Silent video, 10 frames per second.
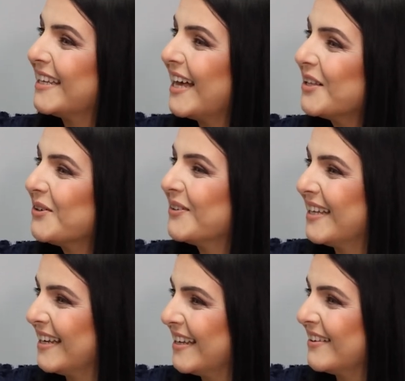
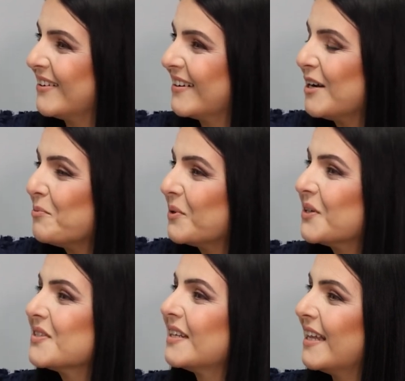calculating their
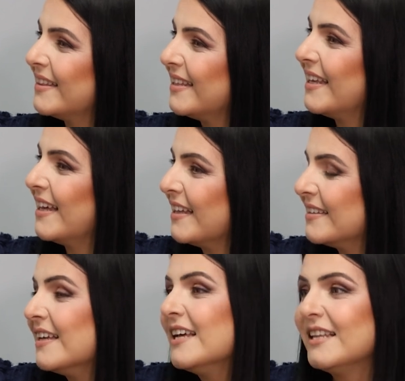numbers, and at the end